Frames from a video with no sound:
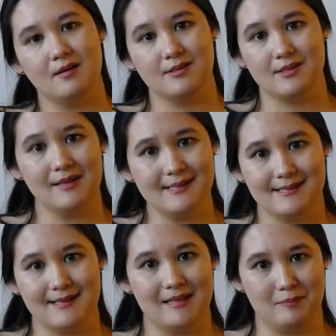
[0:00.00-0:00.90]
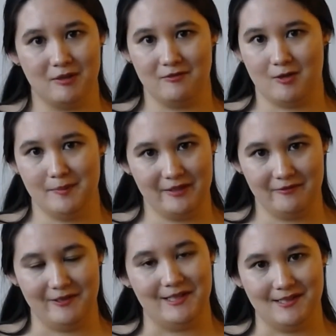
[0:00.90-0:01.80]
So let's say that
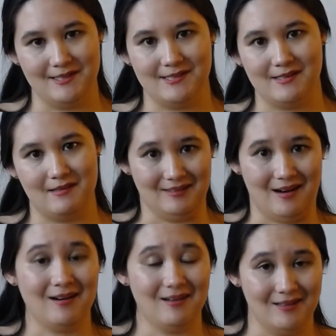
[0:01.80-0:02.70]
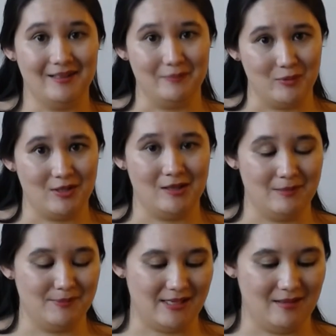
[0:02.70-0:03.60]
performative readers are hurting more than
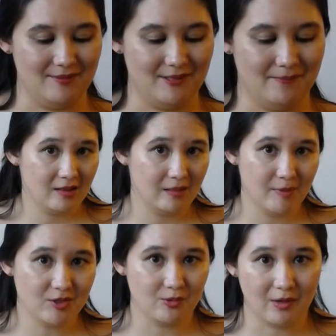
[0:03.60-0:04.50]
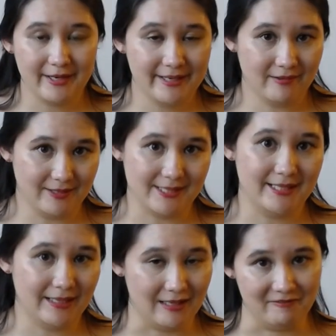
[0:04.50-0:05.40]
themselves. The most worrying
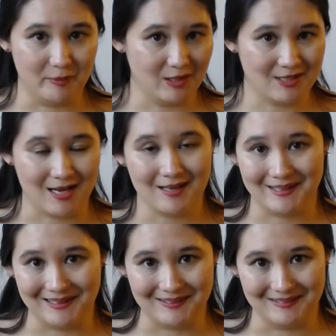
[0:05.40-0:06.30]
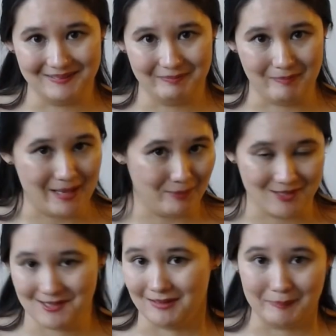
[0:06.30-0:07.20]
critique of BookTok, in my
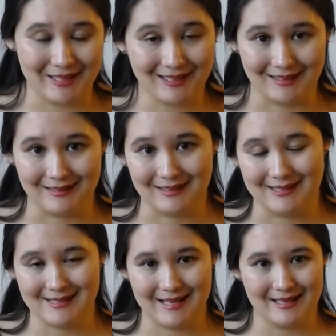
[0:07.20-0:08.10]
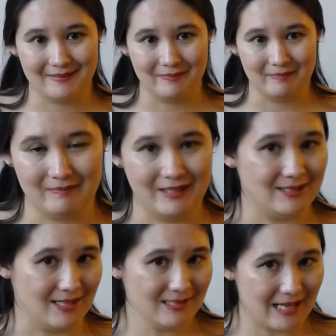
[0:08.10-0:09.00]
personal opinion, is that
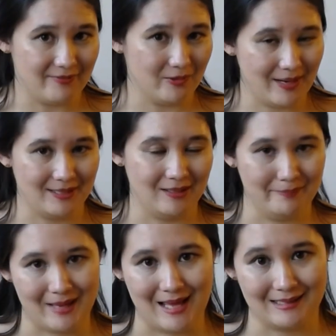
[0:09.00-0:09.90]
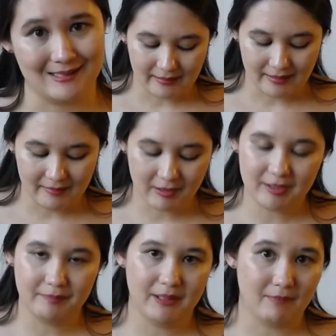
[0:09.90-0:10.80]
it does have a wider impact. It
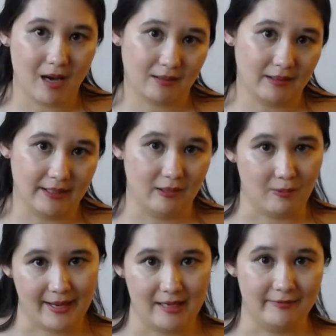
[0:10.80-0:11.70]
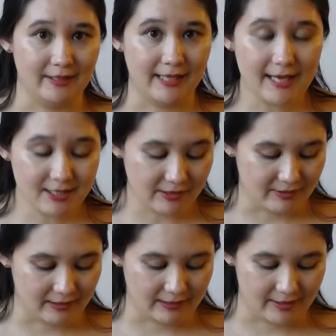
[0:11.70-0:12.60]
could be modeling a way of engaging
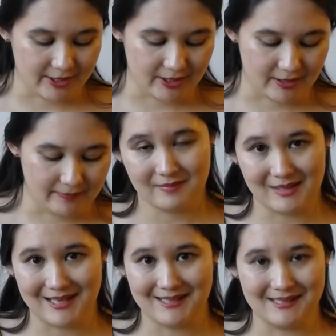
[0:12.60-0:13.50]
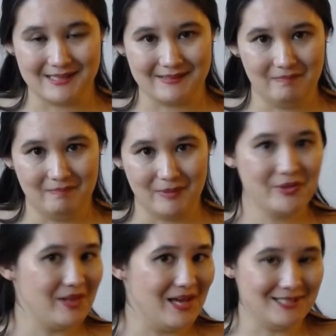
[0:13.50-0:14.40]
with literature that is
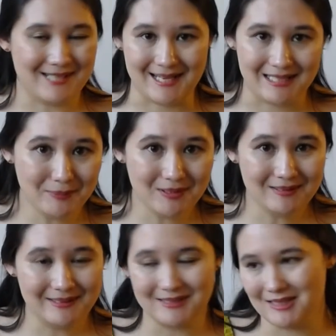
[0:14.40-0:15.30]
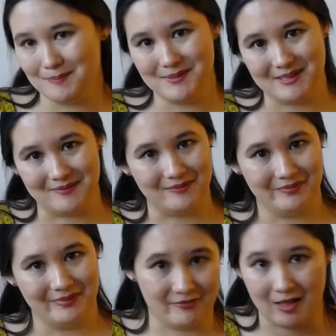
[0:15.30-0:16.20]
both unattainable in terms of
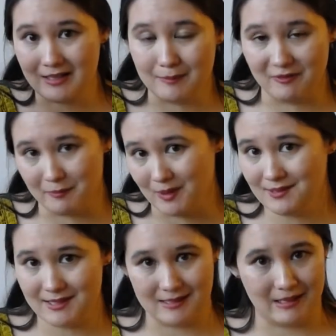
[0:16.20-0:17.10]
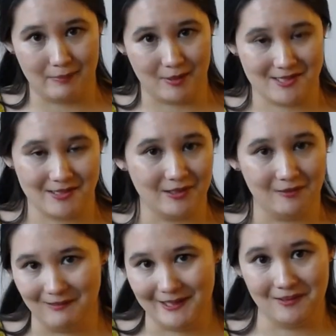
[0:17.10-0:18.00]
volume of books that a person
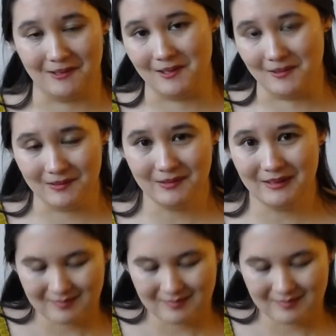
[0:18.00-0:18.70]
could read or own,